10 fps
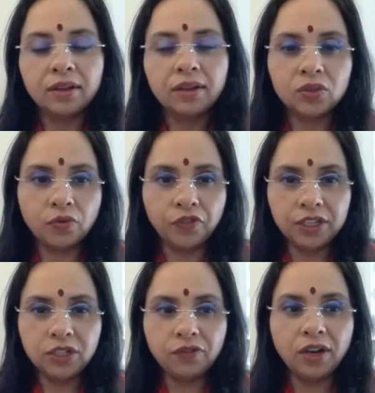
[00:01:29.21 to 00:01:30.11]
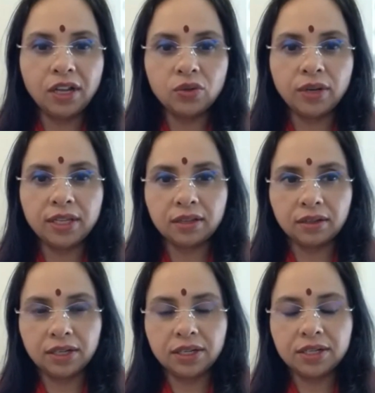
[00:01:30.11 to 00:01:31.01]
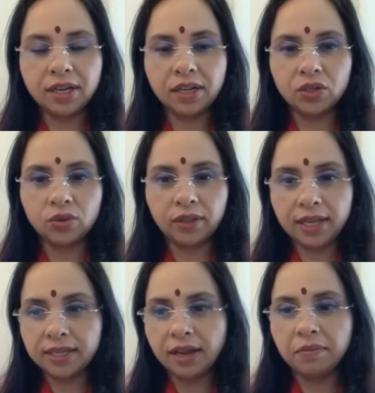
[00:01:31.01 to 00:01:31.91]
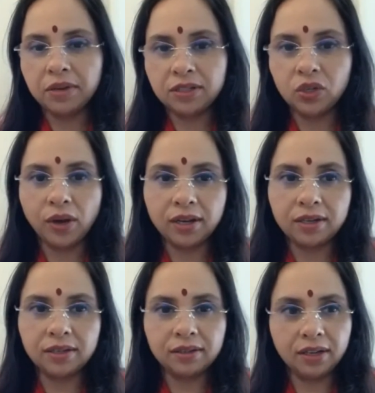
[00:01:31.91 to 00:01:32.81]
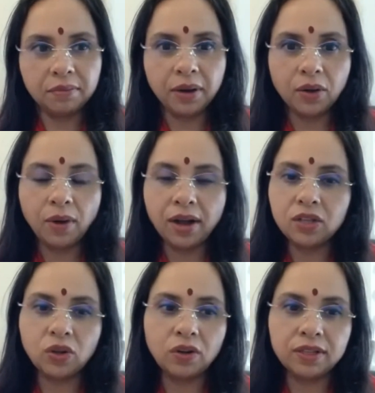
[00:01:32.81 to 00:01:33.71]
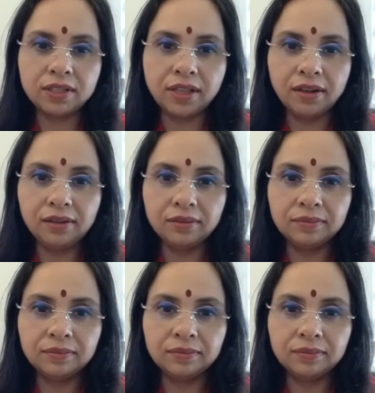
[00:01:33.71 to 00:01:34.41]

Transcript: So first of all, Arjun, Krishna and Arjun, they established the duality that Bhagwan is always there